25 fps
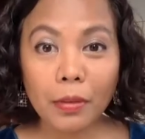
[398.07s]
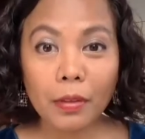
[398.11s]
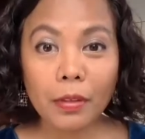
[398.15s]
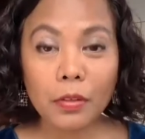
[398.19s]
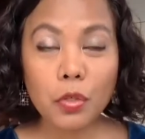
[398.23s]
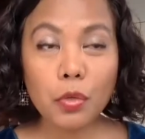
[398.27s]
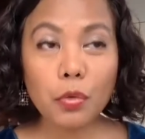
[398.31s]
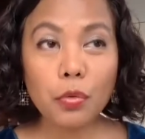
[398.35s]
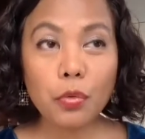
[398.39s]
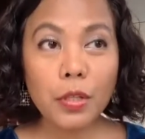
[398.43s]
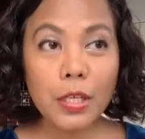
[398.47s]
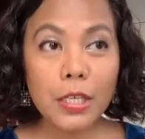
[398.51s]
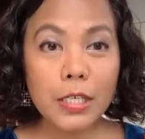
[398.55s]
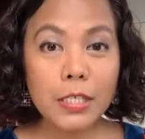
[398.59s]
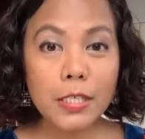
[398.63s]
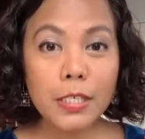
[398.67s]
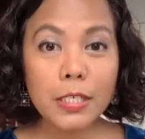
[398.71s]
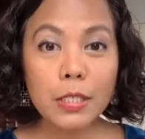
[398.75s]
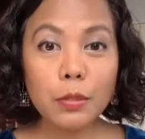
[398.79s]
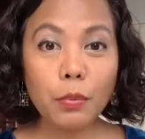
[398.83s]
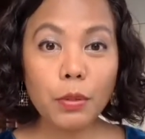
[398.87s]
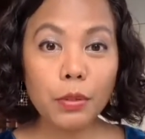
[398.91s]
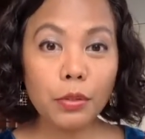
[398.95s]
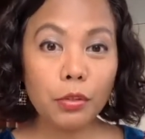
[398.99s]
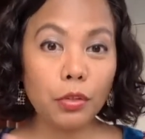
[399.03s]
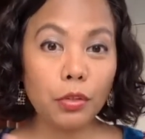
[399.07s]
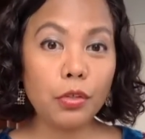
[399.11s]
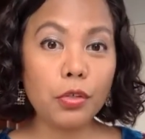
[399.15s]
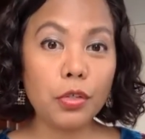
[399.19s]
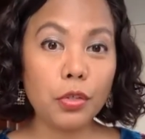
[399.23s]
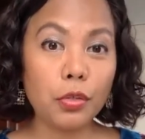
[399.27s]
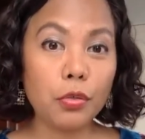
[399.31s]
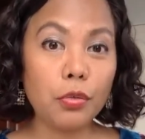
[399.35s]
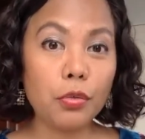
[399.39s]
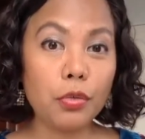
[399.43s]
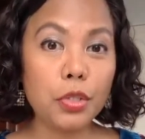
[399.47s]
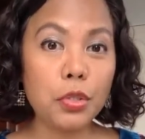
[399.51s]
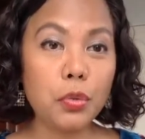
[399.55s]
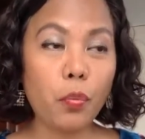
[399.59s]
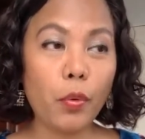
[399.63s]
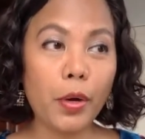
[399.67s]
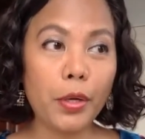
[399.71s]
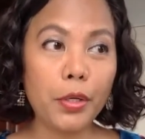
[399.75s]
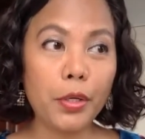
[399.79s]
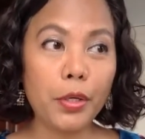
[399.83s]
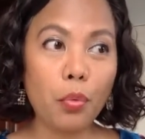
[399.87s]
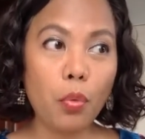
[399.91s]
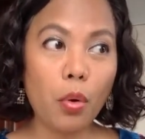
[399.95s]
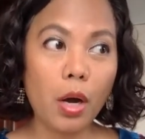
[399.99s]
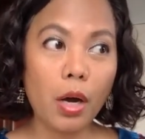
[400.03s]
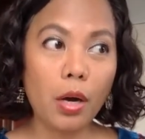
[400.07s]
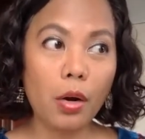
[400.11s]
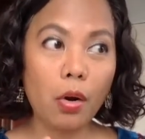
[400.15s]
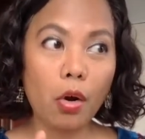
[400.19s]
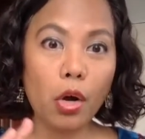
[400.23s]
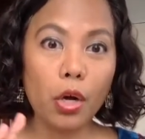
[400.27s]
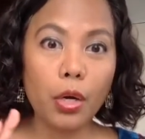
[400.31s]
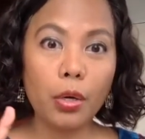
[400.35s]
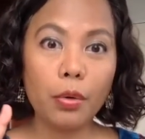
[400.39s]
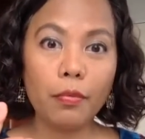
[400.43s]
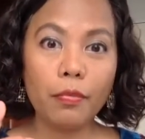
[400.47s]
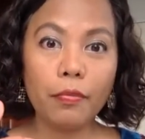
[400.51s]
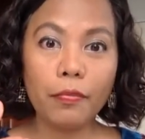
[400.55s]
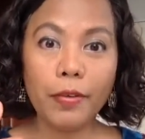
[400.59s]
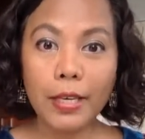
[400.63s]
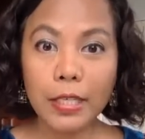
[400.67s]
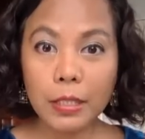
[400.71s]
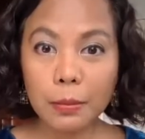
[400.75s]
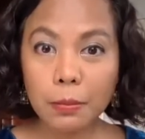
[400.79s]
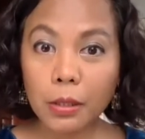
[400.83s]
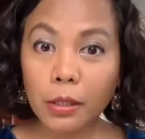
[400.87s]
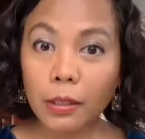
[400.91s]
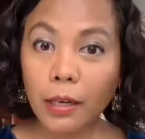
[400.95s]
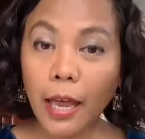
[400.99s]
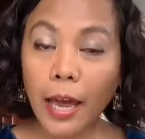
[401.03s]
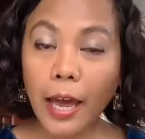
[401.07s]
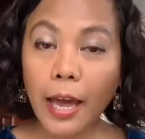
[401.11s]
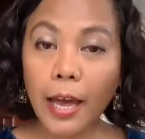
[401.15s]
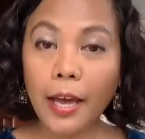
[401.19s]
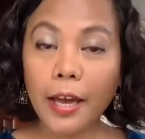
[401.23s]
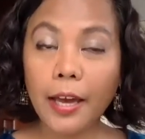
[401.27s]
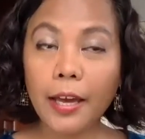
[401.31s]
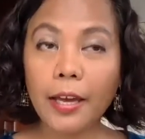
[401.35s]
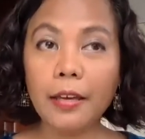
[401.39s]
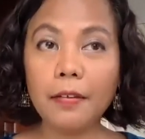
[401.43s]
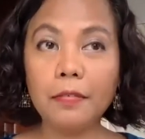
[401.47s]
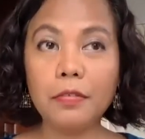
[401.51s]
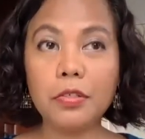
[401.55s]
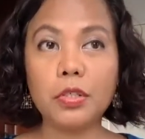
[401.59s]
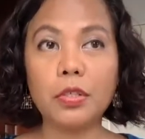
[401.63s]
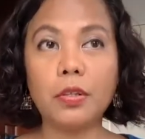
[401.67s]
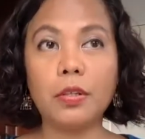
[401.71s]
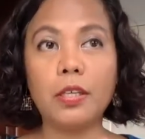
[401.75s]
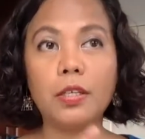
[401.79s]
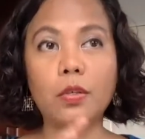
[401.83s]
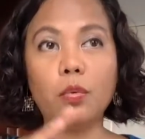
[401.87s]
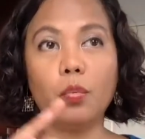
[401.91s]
So this is what you use when you are on Facebook Lives,